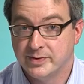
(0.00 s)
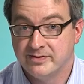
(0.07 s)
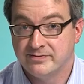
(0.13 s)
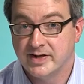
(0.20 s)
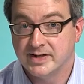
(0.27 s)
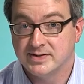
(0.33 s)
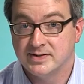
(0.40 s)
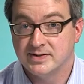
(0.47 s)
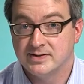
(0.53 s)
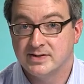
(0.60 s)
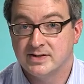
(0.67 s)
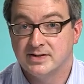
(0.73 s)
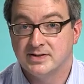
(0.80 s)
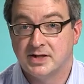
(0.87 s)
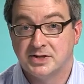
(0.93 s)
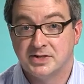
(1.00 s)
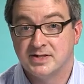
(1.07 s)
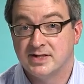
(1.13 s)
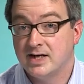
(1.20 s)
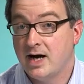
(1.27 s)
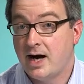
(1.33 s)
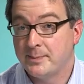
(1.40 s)
reflexes, such as
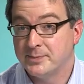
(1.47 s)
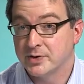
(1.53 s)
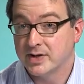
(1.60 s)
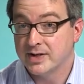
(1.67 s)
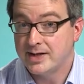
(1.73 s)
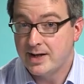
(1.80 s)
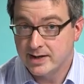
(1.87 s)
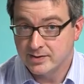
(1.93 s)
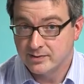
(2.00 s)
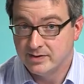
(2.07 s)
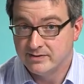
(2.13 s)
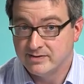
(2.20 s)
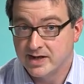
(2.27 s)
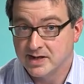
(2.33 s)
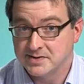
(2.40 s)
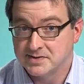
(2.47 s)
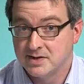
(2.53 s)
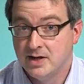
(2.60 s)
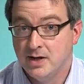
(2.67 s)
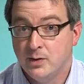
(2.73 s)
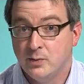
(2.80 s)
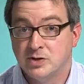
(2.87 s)
the optokinetic reflex,
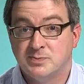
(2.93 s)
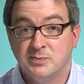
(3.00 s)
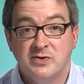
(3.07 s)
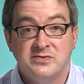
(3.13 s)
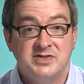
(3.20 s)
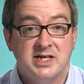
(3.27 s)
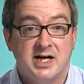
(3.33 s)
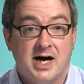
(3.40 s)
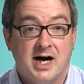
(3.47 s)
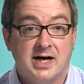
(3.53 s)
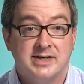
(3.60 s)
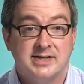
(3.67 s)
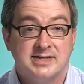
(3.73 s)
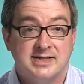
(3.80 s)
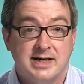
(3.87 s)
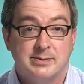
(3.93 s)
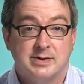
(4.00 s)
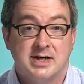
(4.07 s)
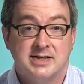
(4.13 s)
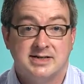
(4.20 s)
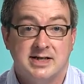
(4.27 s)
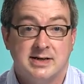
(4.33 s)
which moves the eye to
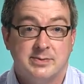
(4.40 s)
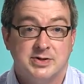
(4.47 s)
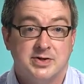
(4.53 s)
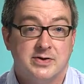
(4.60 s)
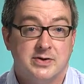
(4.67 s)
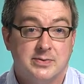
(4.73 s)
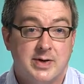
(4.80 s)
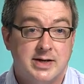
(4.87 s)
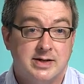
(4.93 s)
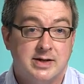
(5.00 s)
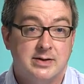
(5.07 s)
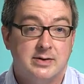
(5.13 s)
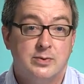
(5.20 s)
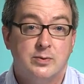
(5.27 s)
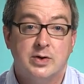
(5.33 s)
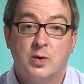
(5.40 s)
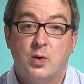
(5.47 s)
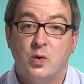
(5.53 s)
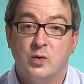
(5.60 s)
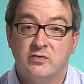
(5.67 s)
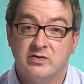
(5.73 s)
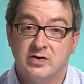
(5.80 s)
stabilize the image on the retina when
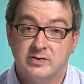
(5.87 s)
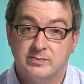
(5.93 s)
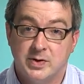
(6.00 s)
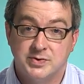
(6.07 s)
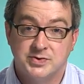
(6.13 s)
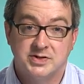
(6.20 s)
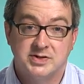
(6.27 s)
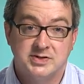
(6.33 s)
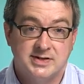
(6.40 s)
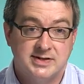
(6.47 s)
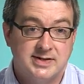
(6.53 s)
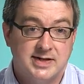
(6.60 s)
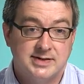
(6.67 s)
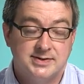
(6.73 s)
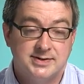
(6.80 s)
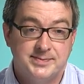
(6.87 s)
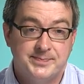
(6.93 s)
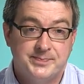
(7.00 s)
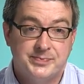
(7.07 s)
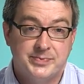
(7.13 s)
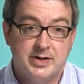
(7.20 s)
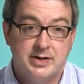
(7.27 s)
whole-field motion is detected.
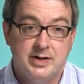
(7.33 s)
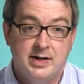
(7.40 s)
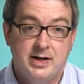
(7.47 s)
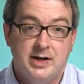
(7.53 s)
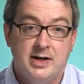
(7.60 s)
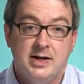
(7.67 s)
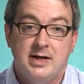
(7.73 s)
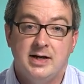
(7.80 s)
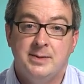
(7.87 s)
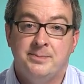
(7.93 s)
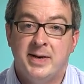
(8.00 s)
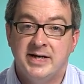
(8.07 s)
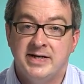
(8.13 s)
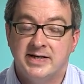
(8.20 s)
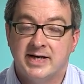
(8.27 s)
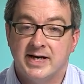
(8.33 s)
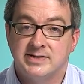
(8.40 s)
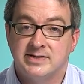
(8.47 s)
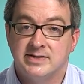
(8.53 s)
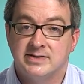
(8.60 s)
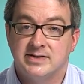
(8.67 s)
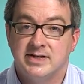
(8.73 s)
In many
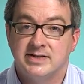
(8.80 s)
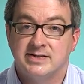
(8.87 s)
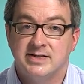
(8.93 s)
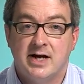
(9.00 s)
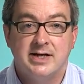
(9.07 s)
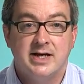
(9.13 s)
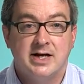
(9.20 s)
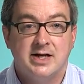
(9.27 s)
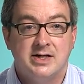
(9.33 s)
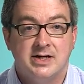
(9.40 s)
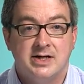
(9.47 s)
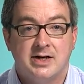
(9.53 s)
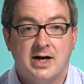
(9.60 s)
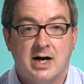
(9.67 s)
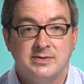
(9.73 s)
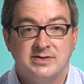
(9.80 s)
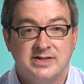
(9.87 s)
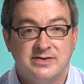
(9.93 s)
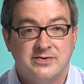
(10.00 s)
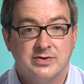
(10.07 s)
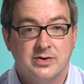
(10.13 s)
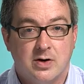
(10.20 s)
cases, it's not yet clear how
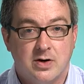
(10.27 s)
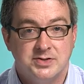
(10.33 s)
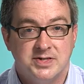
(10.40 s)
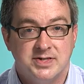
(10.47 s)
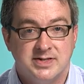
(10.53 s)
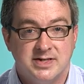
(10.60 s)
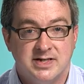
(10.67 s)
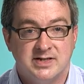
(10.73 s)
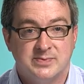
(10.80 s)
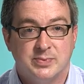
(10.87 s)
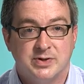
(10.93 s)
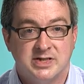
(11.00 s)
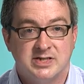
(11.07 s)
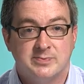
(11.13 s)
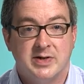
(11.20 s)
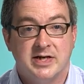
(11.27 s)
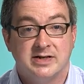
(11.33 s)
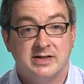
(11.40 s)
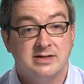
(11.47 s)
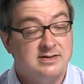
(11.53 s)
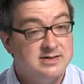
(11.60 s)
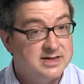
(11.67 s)
different RGCs participate
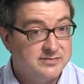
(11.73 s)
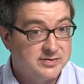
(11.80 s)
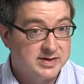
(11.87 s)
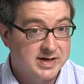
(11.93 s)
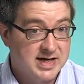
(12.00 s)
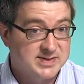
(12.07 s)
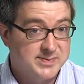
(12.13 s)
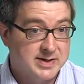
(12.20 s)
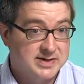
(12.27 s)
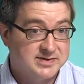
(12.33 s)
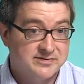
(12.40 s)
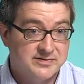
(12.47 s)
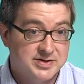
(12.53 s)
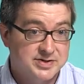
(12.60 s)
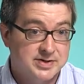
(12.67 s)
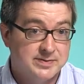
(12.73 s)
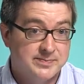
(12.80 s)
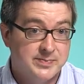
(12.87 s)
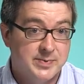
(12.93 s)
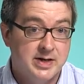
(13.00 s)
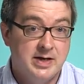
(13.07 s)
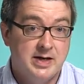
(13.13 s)
in different aspects of vision,
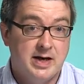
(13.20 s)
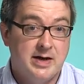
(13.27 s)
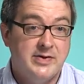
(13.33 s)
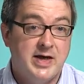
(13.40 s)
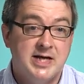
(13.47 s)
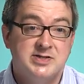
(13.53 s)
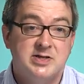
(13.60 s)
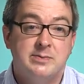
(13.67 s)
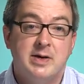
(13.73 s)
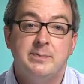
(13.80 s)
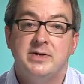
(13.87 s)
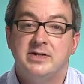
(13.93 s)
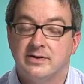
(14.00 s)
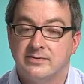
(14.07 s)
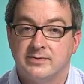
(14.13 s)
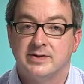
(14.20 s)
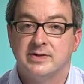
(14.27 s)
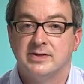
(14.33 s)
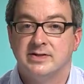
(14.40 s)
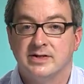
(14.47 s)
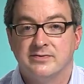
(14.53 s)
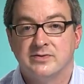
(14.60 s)
and the answer might be different
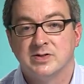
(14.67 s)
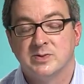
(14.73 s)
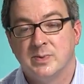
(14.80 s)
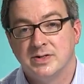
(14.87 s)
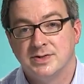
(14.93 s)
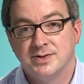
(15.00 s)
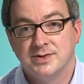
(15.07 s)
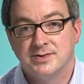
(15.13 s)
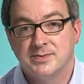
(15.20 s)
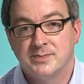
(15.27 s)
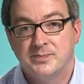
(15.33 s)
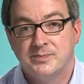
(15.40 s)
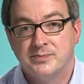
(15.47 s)
in different species.